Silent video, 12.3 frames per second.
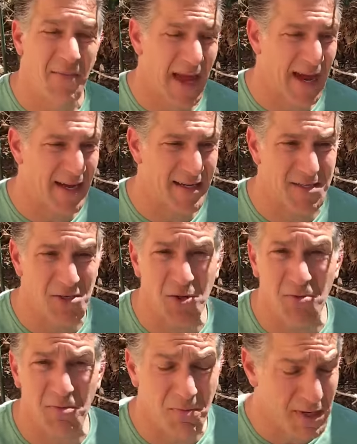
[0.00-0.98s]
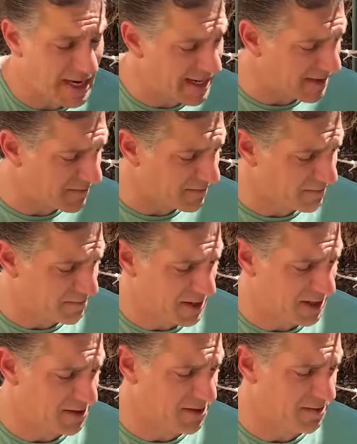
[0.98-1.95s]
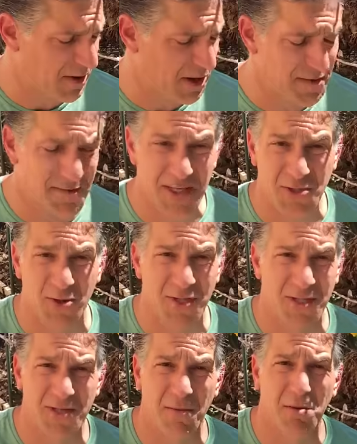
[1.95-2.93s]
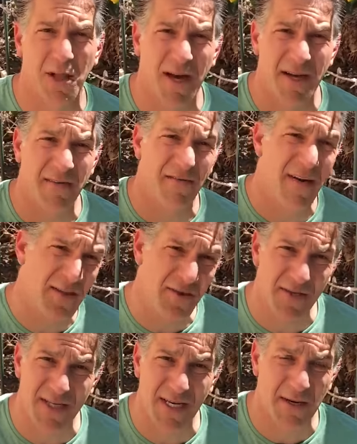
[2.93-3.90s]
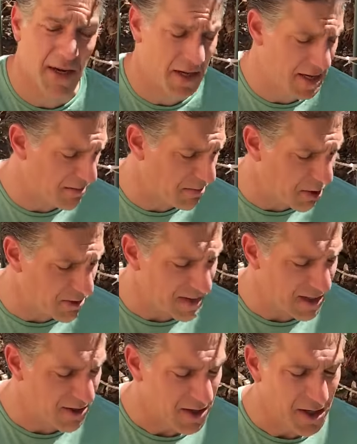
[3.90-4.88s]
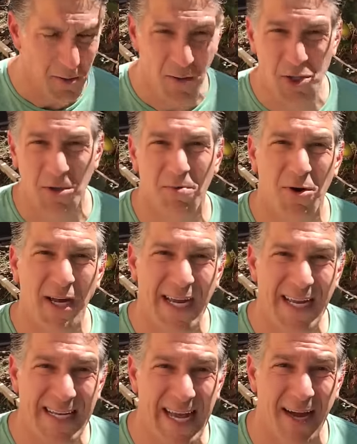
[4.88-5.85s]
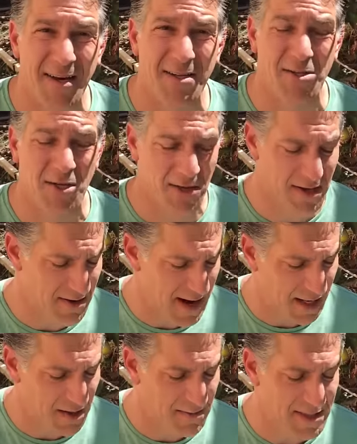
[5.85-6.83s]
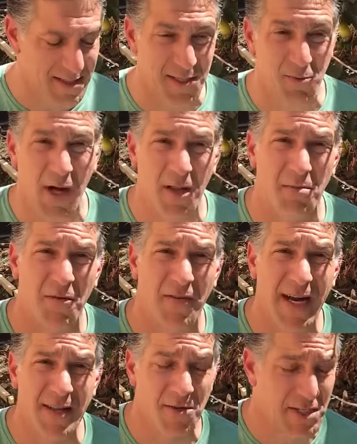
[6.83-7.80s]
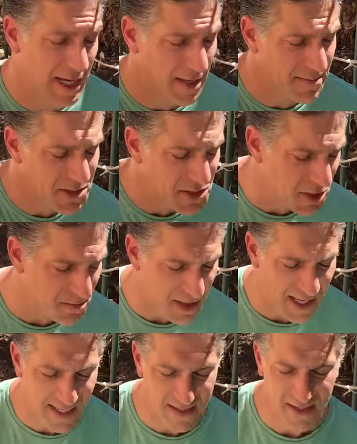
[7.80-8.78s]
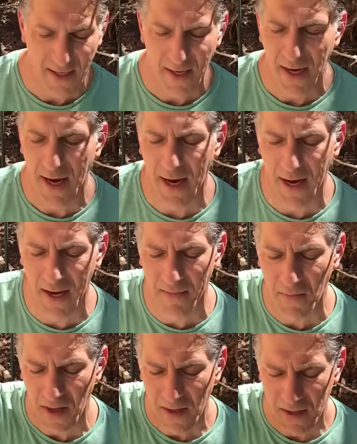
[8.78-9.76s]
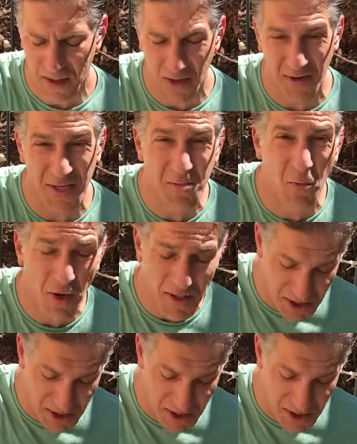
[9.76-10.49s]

as you're getting, you know, all of these sources of blood and feathers and, uh, and bone meal, which are breaking down into their elements as well and providing those elements to your plants. Um, so it's more